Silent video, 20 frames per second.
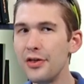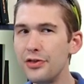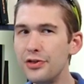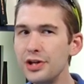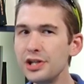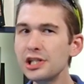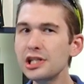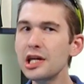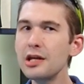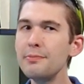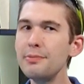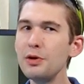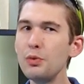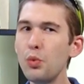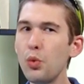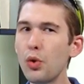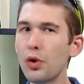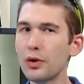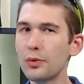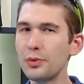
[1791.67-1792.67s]
This can be
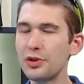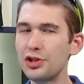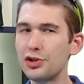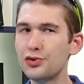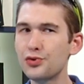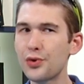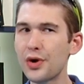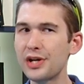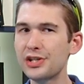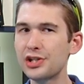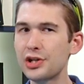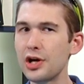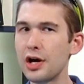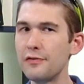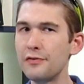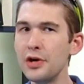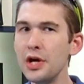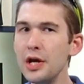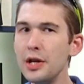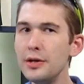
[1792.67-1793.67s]
worn with a dress cuff.